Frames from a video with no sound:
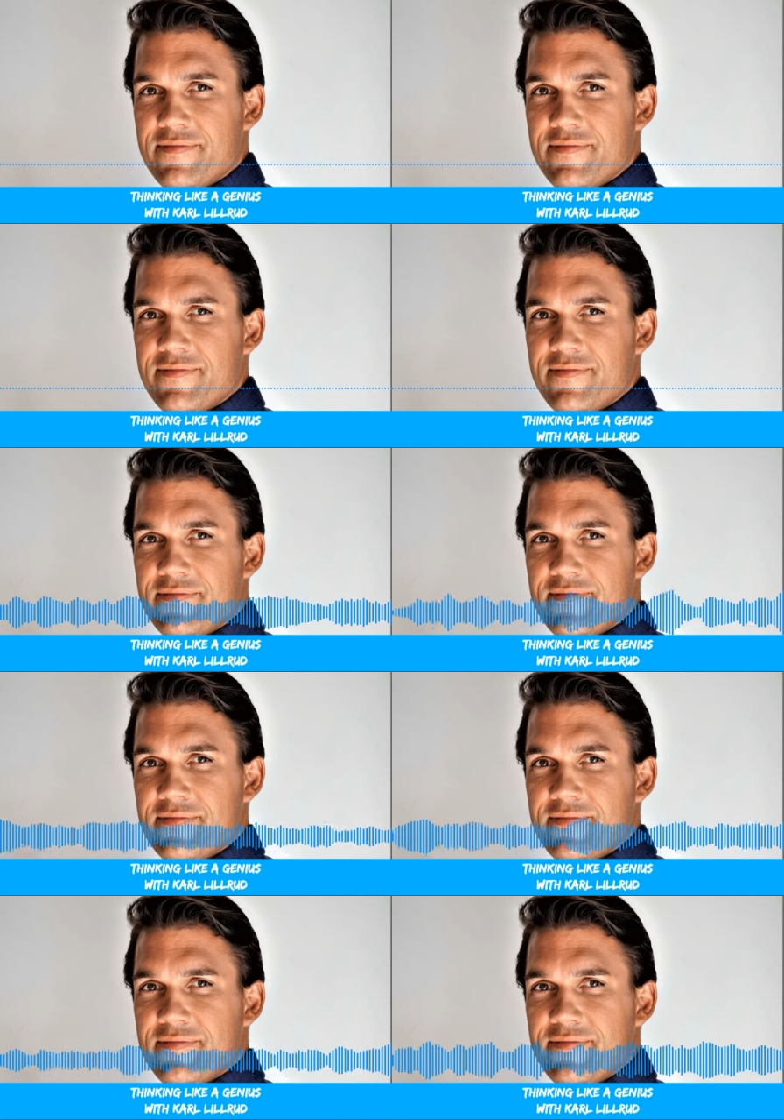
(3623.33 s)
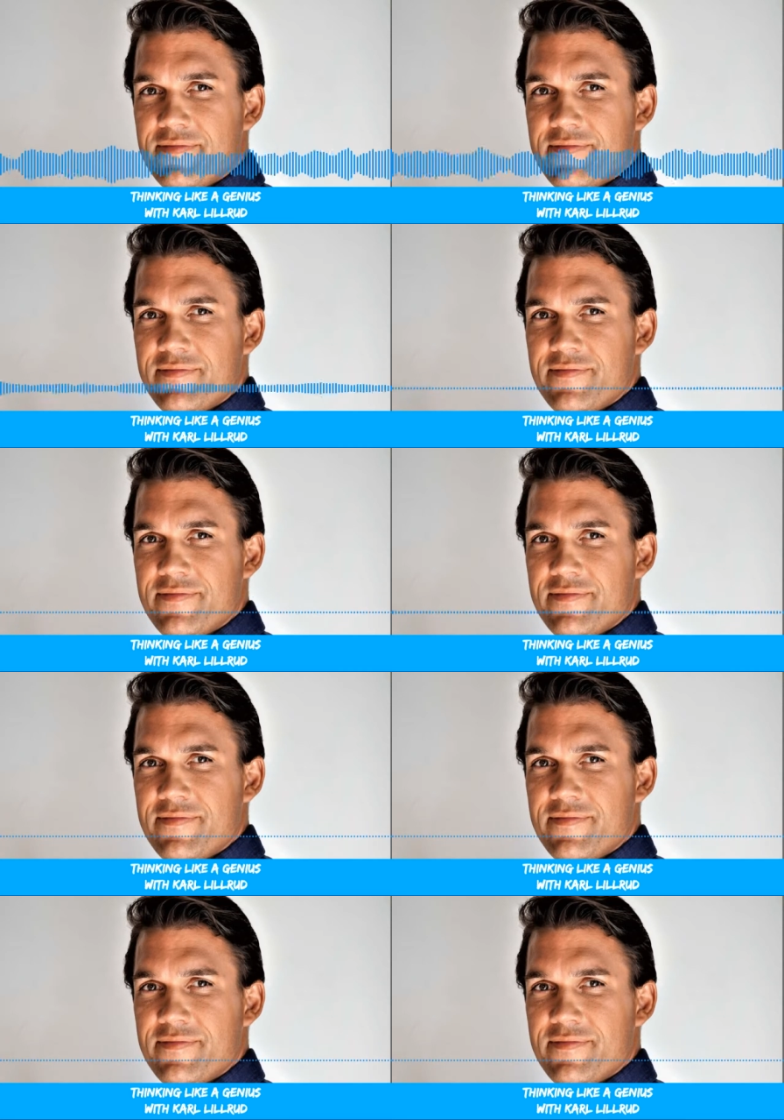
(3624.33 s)
And I realized that
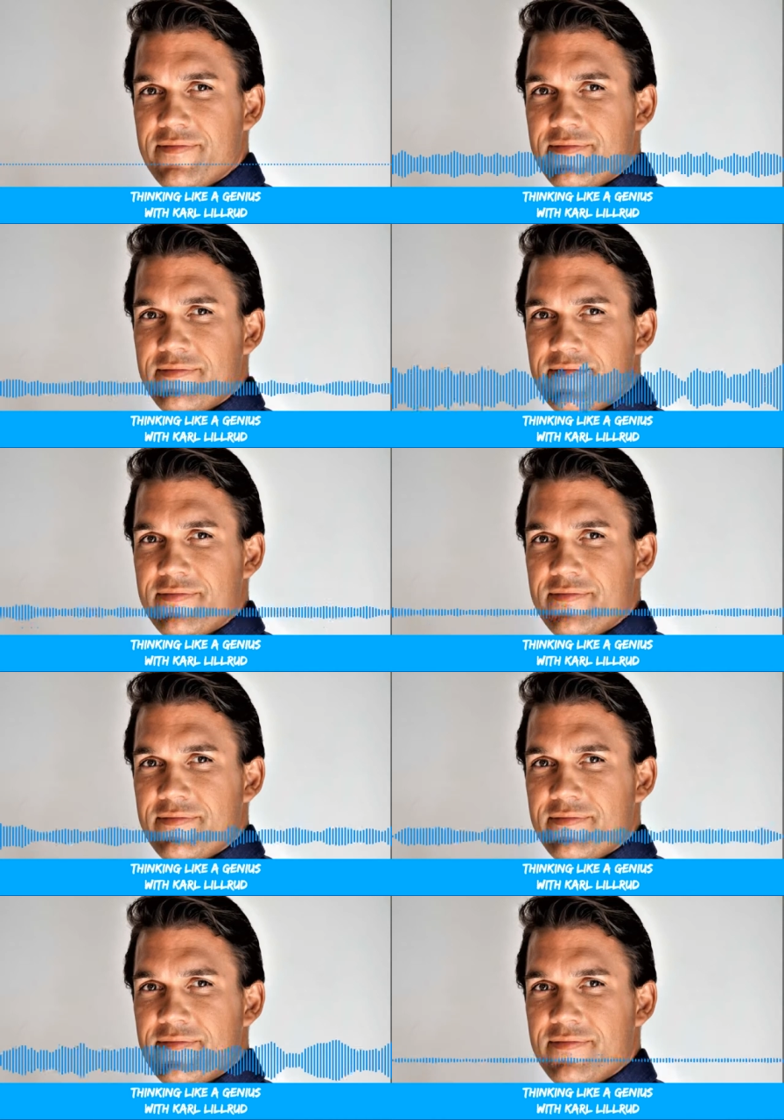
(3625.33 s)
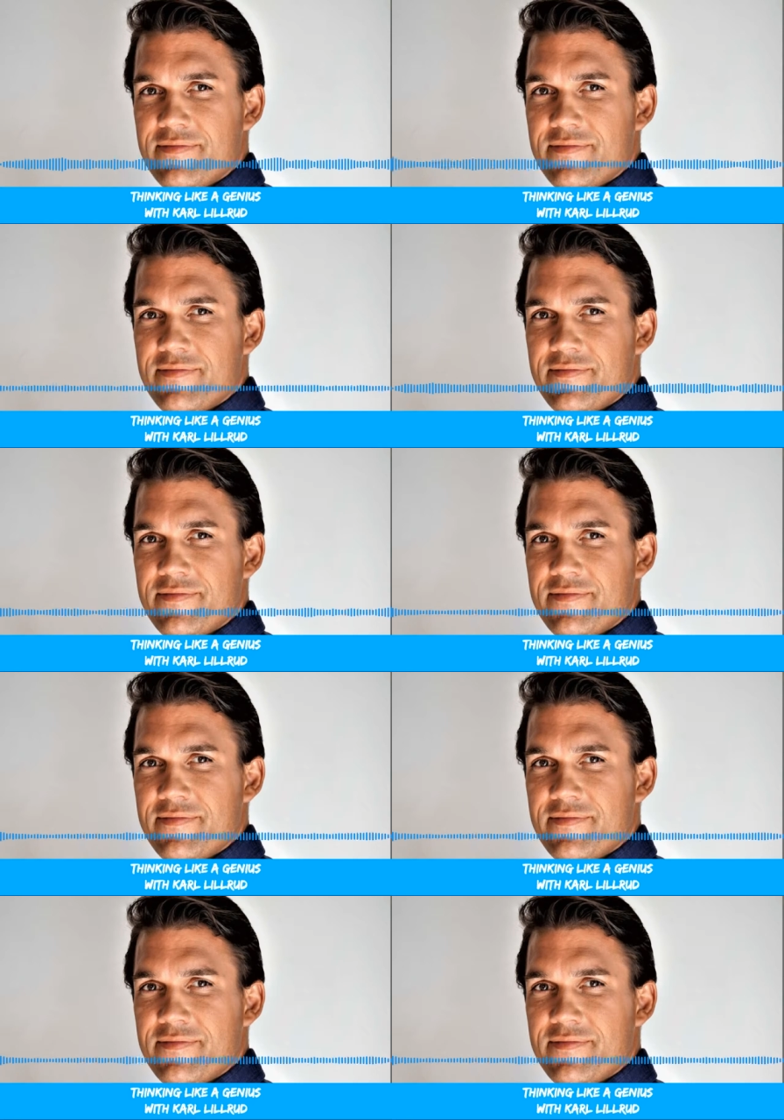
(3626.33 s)
by answering one question,